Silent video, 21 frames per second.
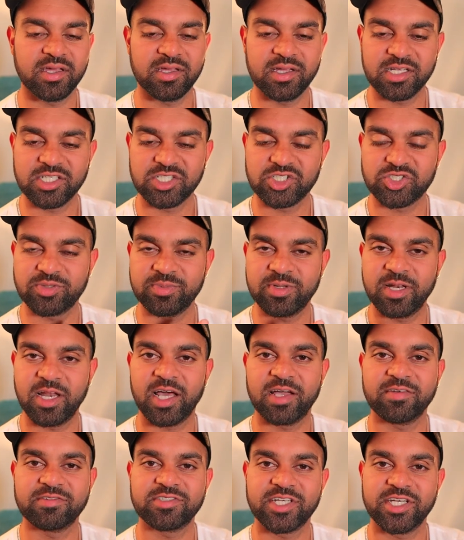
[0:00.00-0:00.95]
extremely
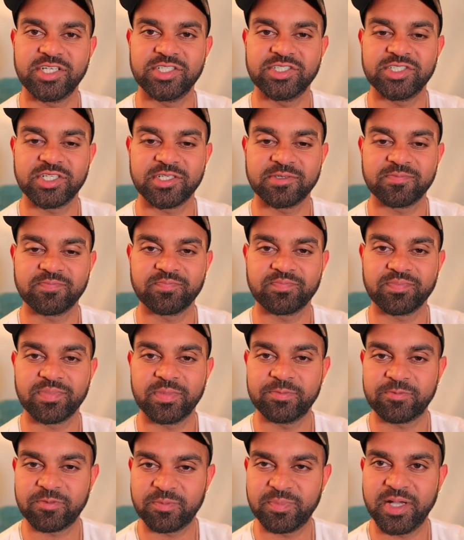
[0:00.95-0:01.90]
life-changing
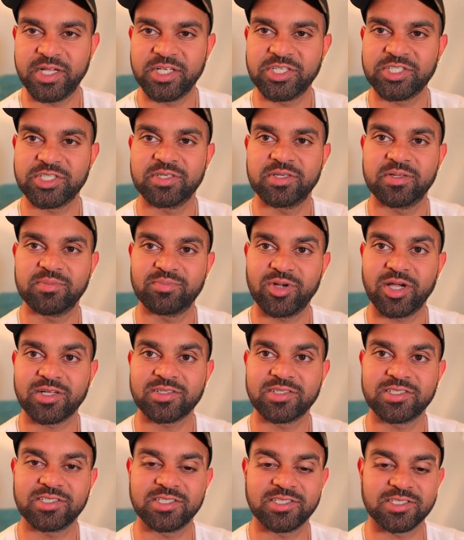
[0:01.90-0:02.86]
information and
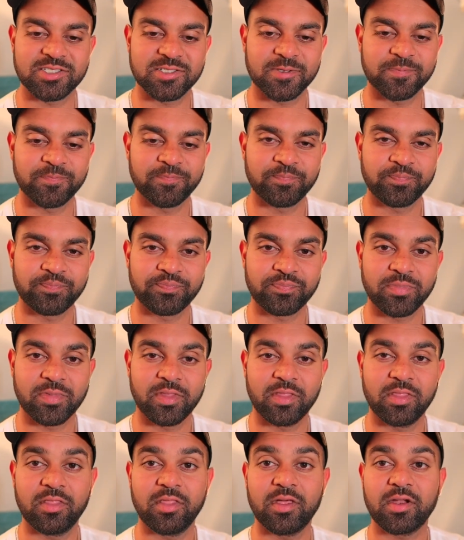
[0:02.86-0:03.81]
practices
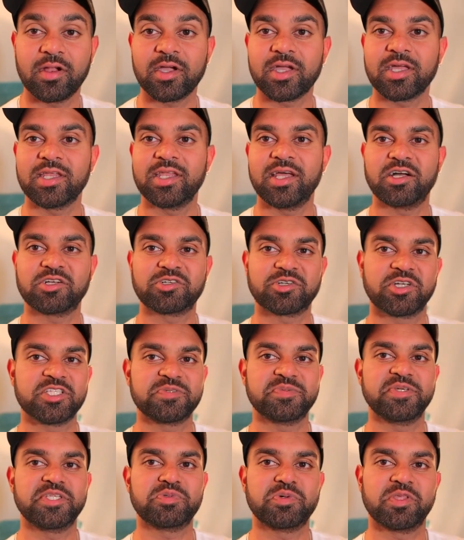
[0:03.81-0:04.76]
that I can now
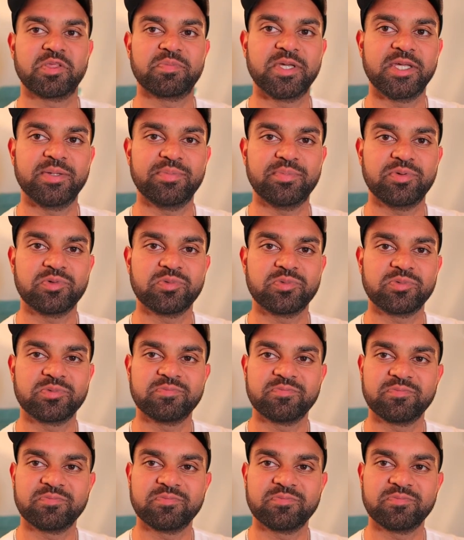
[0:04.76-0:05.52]
transmit to other people.